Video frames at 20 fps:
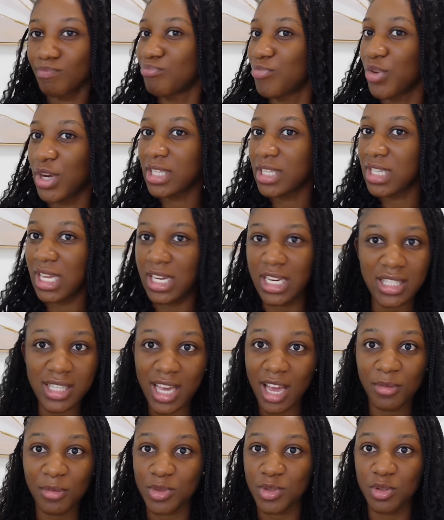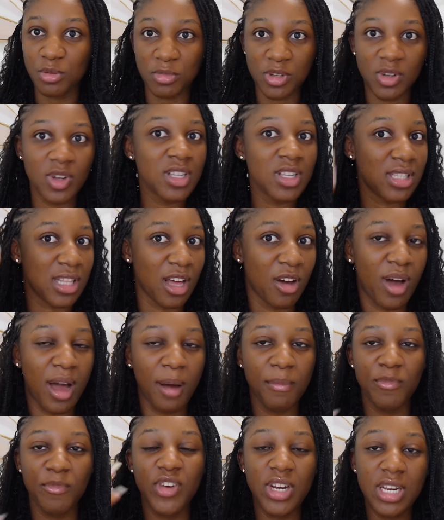braids anytime soon because now
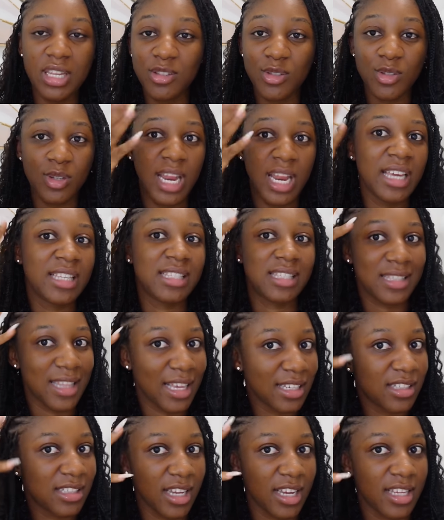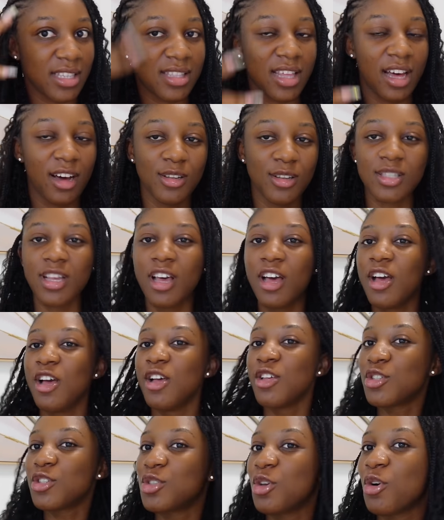i'm really into like snatched hairstyles
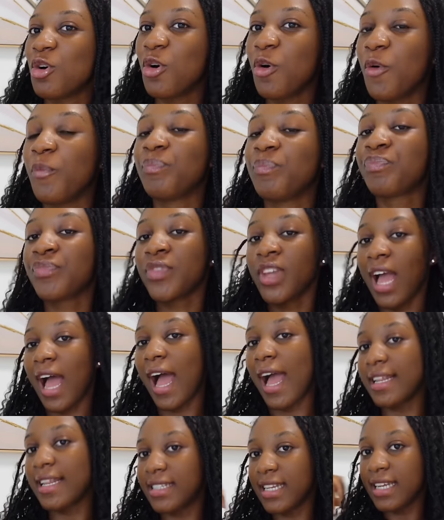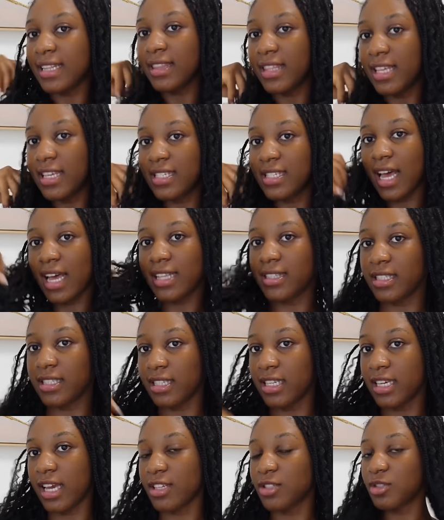so i did this at
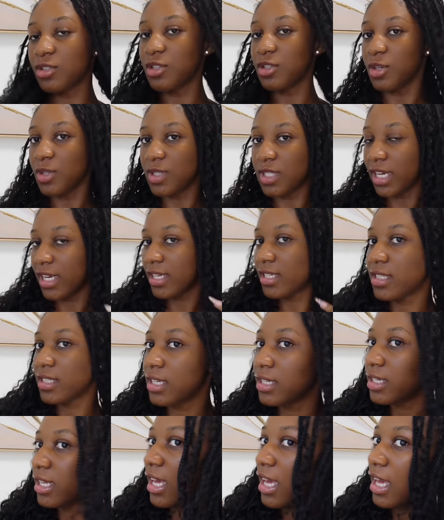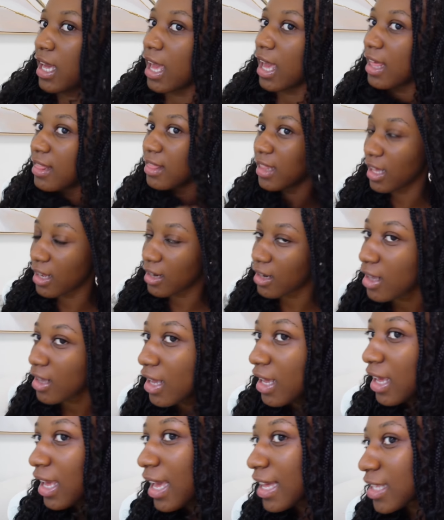dia studios yesterday and then
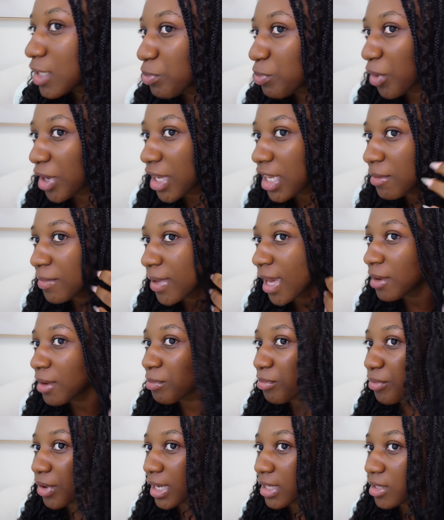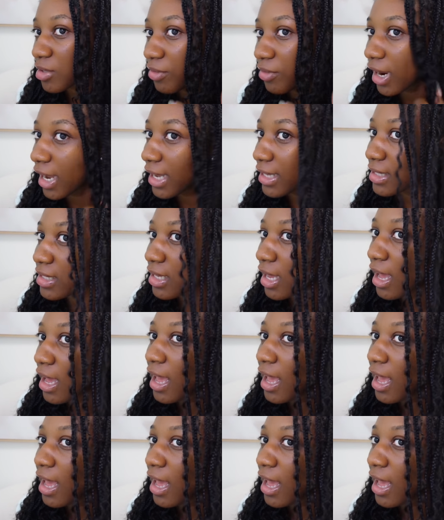it's bohemian braids right